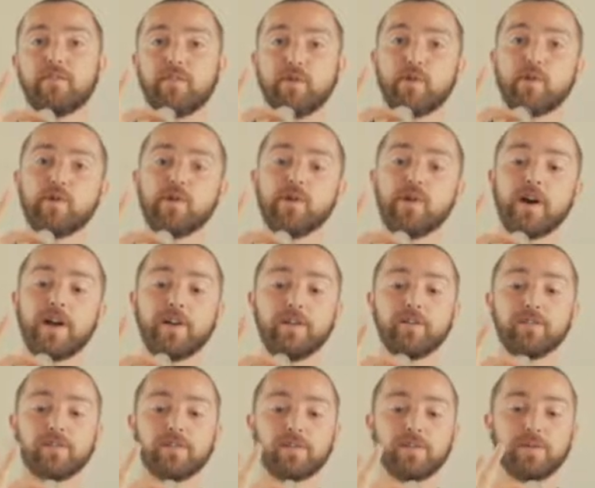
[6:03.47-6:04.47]
vertical
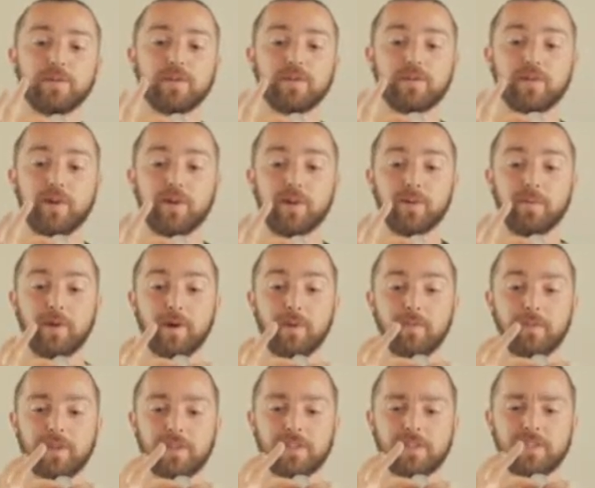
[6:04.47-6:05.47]
angles I want to talk
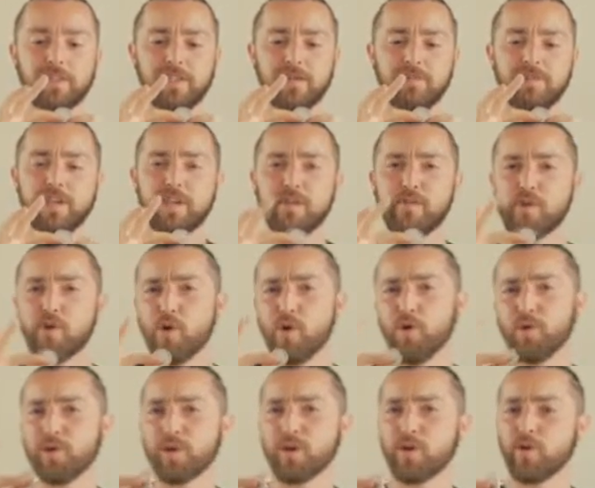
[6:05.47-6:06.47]
about, because this seems like if you're
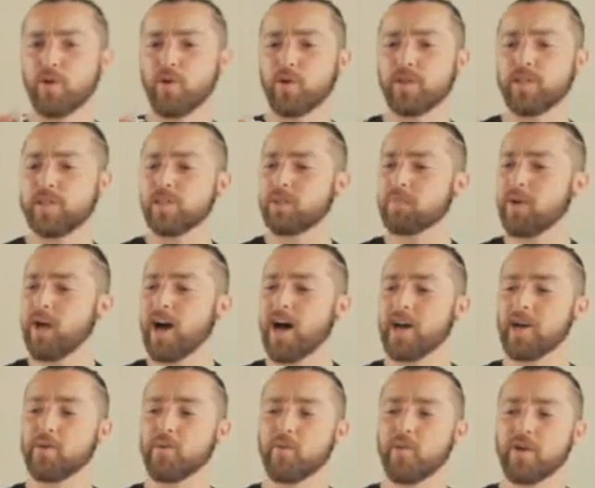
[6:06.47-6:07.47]
holding a coin just
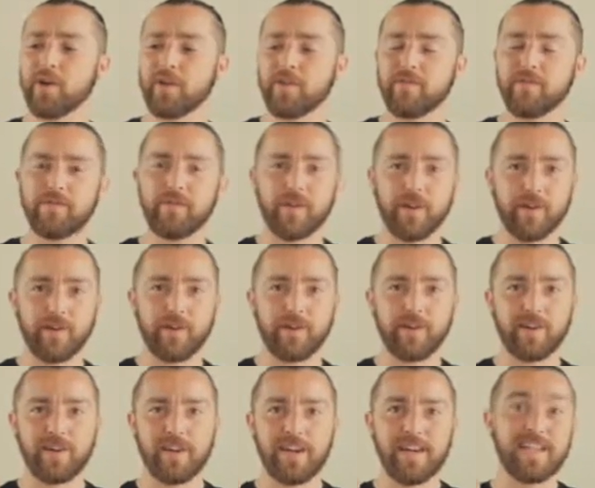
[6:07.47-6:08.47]
behind one
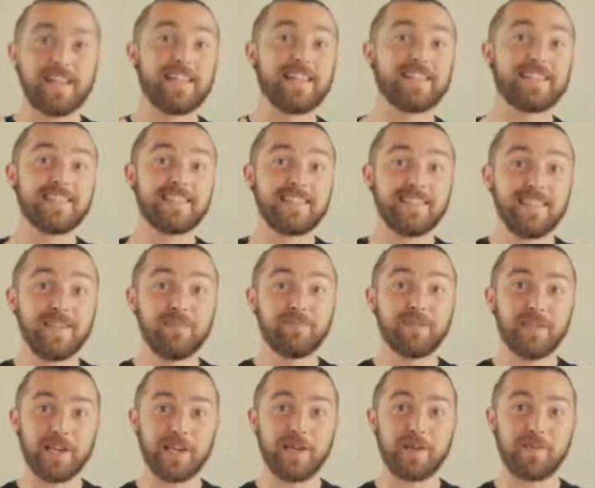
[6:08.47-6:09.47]
finger, that
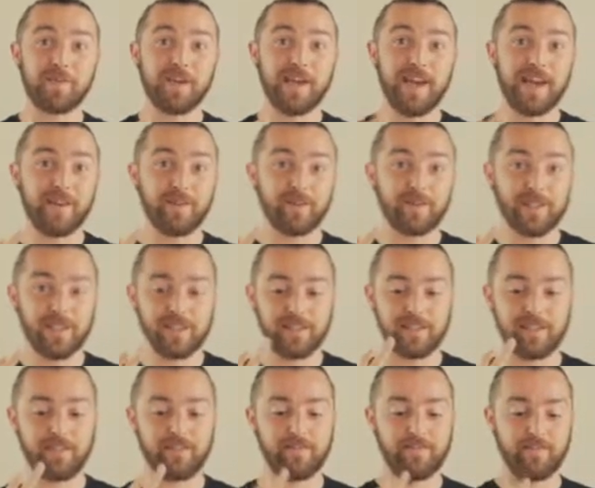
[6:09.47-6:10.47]
seems like it'd be angle
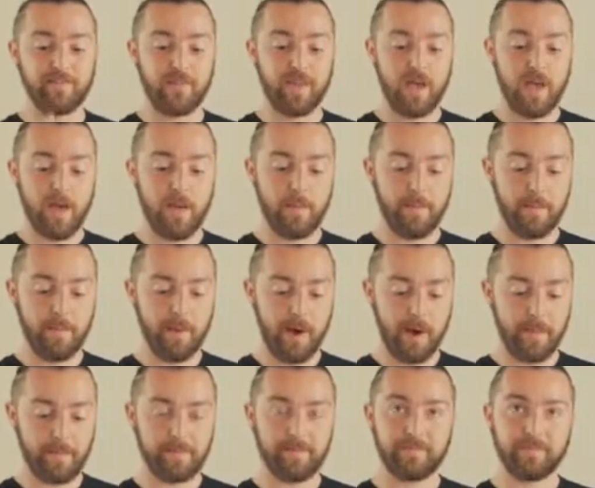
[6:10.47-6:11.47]
sensitive.
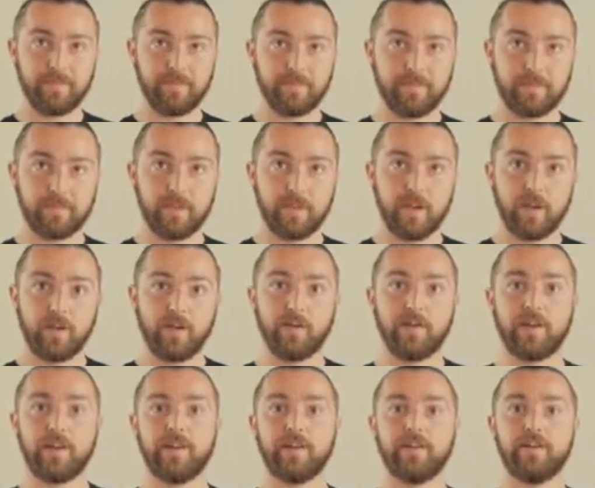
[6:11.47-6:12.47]
But
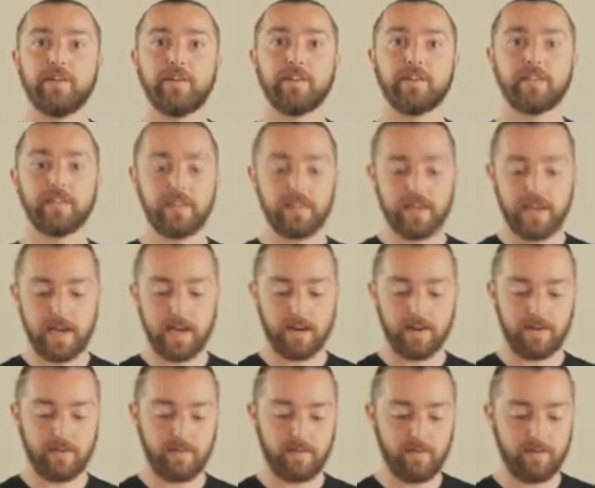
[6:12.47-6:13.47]
right here you can see that
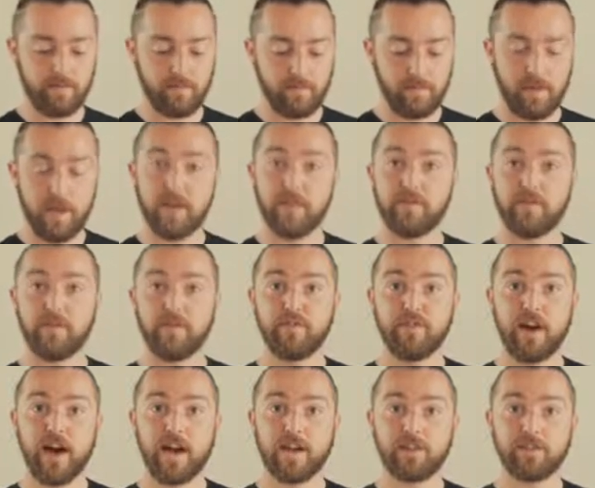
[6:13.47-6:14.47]
I have no
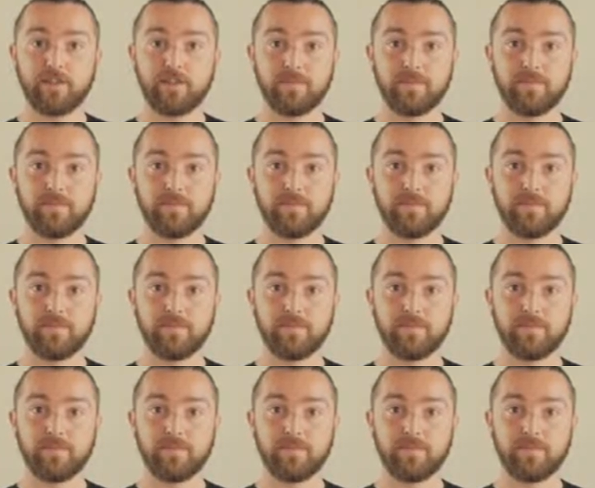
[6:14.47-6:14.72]
flash,